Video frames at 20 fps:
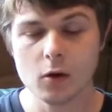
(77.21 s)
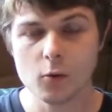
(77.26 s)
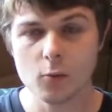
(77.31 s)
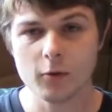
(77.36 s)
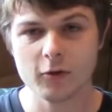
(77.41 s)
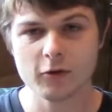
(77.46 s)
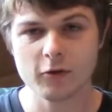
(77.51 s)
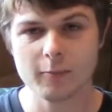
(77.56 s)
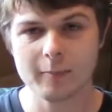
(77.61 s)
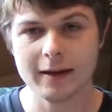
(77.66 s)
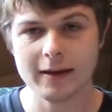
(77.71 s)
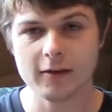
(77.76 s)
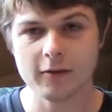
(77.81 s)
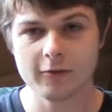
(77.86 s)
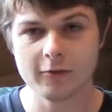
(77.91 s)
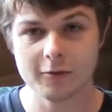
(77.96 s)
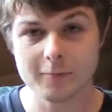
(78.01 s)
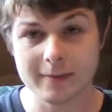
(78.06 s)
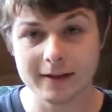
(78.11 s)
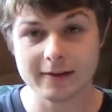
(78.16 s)
was spent
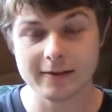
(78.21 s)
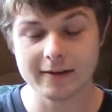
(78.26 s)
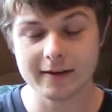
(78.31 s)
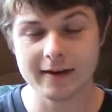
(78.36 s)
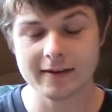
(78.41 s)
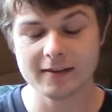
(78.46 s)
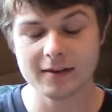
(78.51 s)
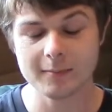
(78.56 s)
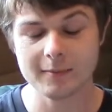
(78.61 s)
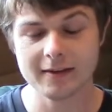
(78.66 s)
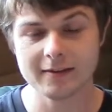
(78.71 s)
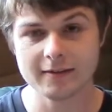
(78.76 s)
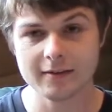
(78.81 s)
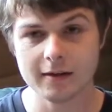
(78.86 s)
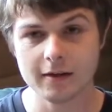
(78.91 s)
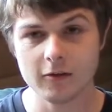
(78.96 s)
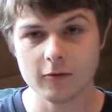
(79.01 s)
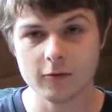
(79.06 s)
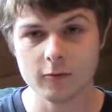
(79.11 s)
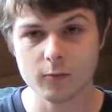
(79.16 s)
familiarizing
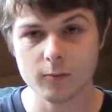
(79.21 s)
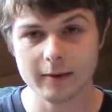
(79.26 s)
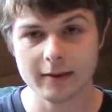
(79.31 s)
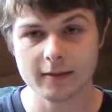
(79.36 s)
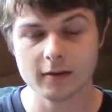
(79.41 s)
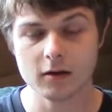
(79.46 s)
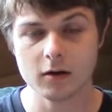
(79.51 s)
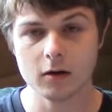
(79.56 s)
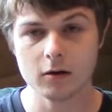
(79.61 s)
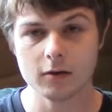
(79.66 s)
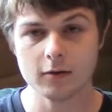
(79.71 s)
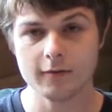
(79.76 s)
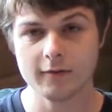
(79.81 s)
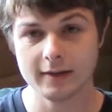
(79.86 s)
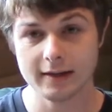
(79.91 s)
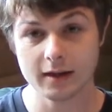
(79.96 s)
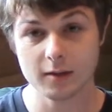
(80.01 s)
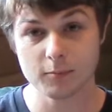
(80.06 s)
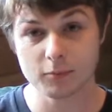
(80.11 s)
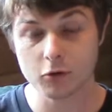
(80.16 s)
myself with all of
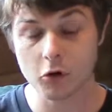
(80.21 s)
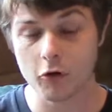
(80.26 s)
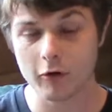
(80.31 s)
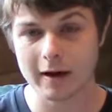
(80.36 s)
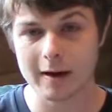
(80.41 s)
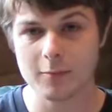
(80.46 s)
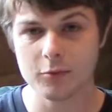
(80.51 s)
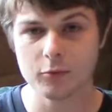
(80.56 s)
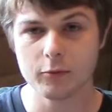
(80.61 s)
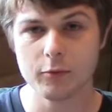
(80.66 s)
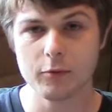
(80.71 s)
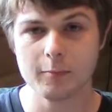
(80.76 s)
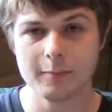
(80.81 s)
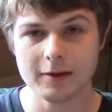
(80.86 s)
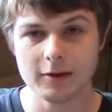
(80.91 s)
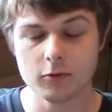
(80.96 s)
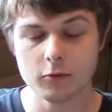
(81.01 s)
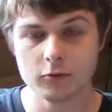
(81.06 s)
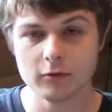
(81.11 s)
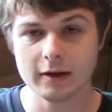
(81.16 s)
the programs we would be
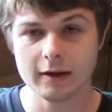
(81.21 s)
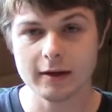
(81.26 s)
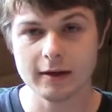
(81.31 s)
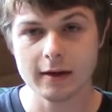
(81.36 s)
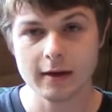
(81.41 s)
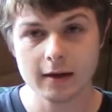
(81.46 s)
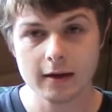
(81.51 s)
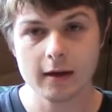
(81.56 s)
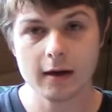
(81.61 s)
using